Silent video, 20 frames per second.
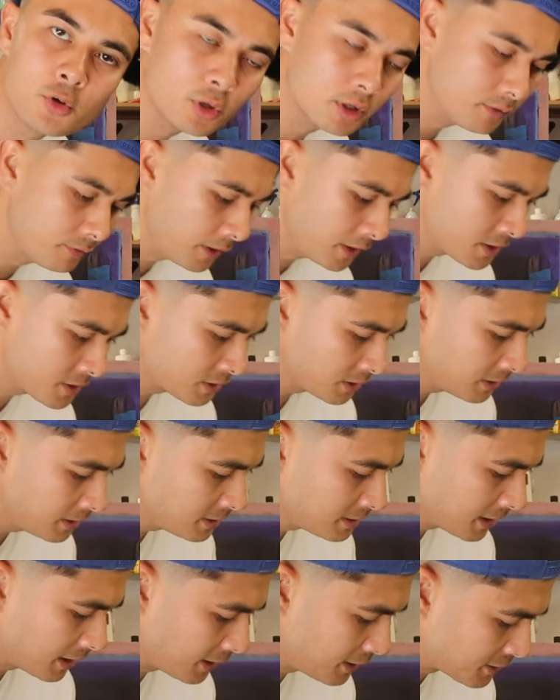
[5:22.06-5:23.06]
cool eventually?
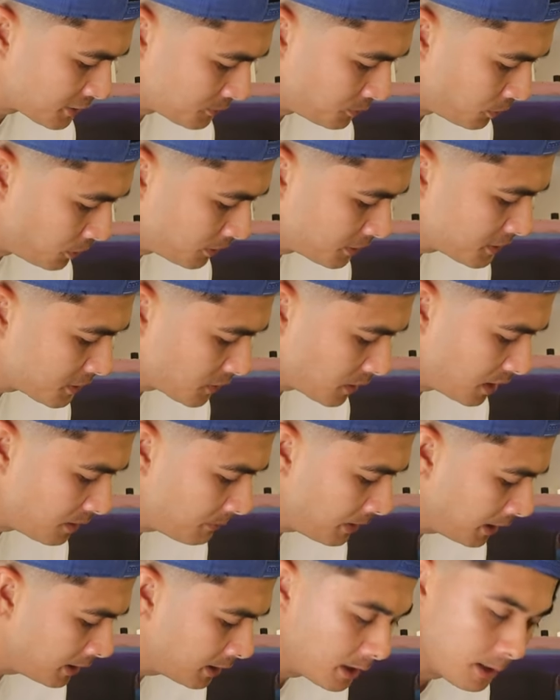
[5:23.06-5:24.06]
To get a smaller
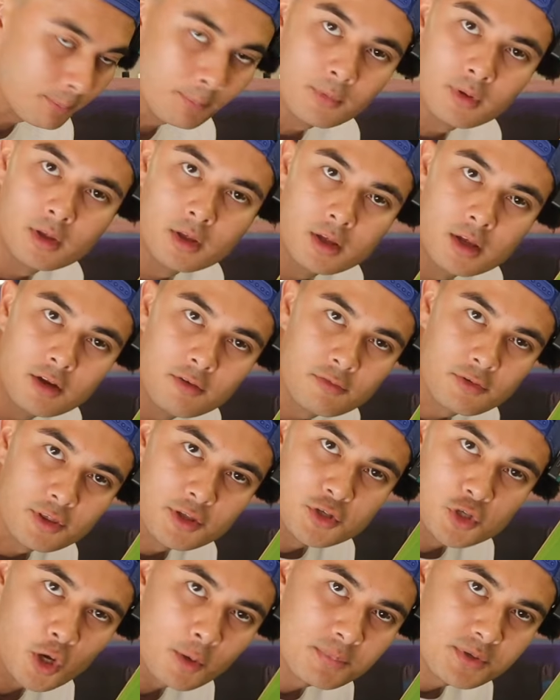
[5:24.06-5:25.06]
screen made up for
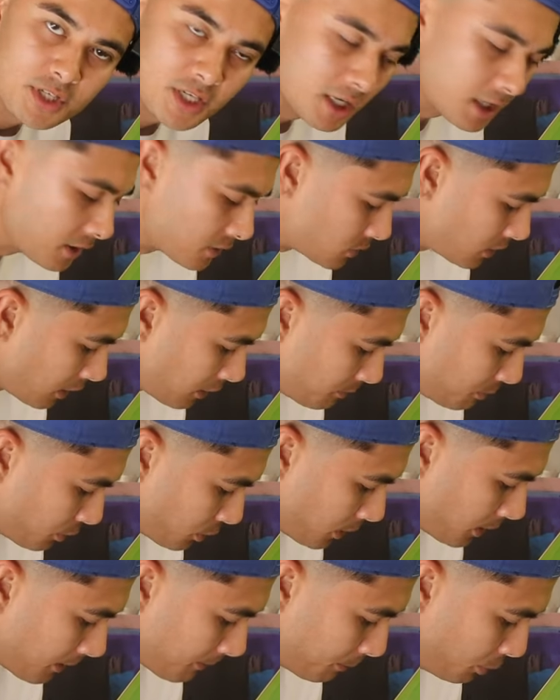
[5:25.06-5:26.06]
the top sheet so I can put
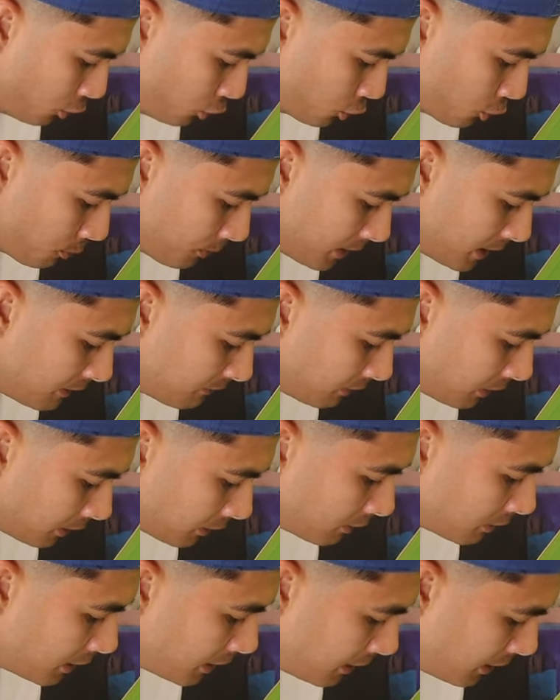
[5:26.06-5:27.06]
like, boom,
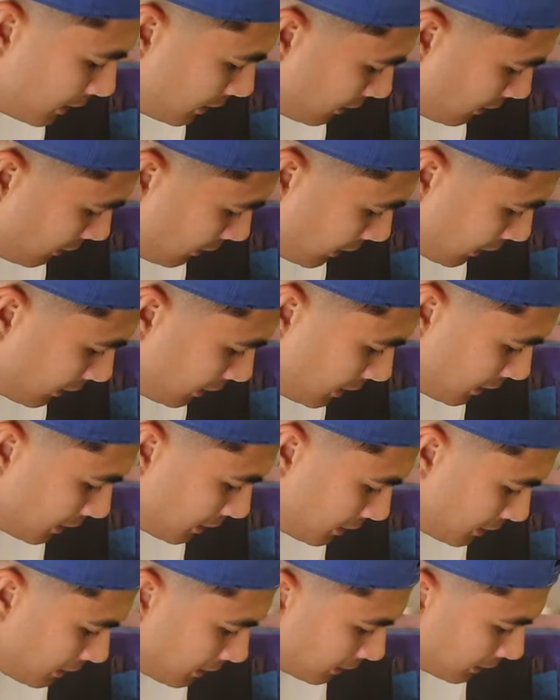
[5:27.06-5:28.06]
evening, like
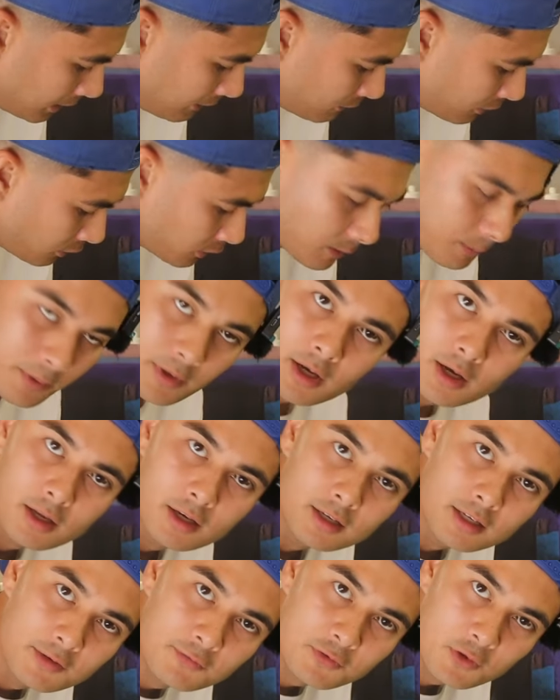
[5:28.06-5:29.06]
here, and you can leave your grip
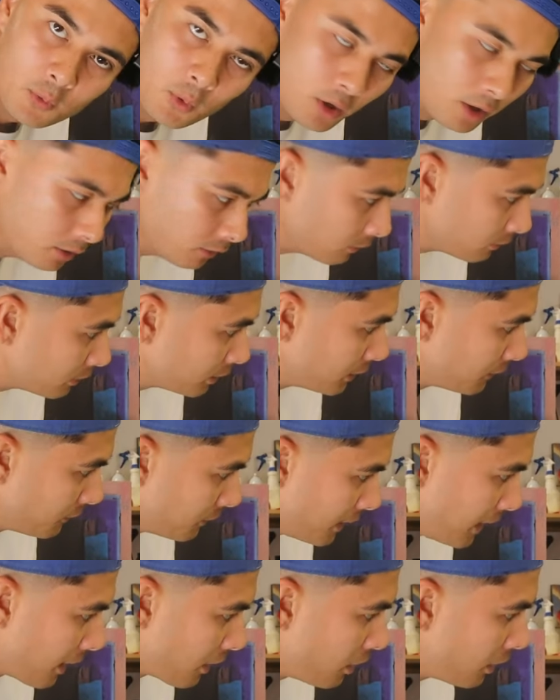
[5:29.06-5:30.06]
cut if you want, if
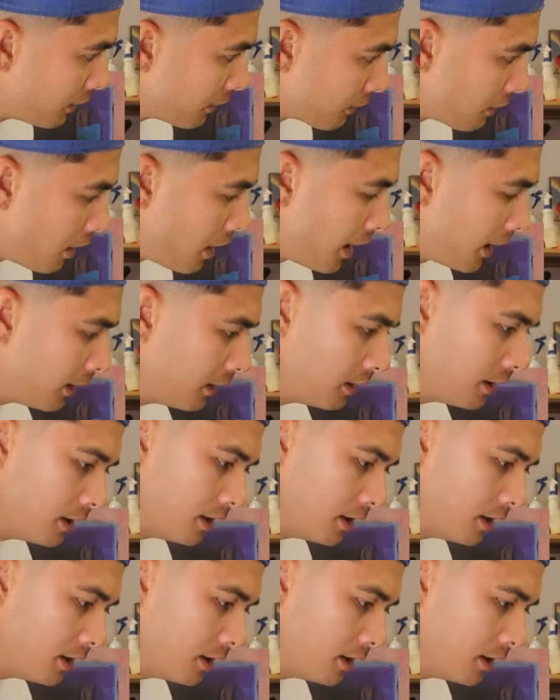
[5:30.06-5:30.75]
you're that kind of guy.